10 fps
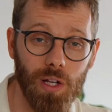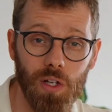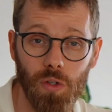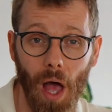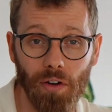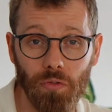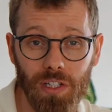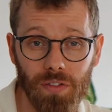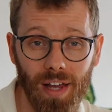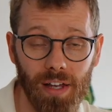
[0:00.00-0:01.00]
So out of
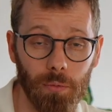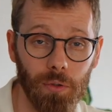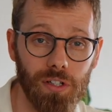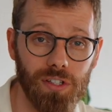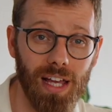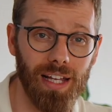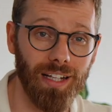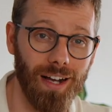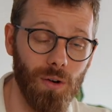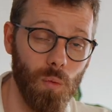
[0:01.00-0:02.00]
these 5 words, I
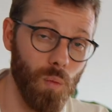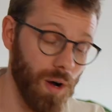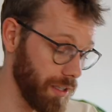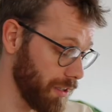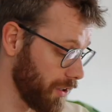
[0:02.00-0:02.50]
got 1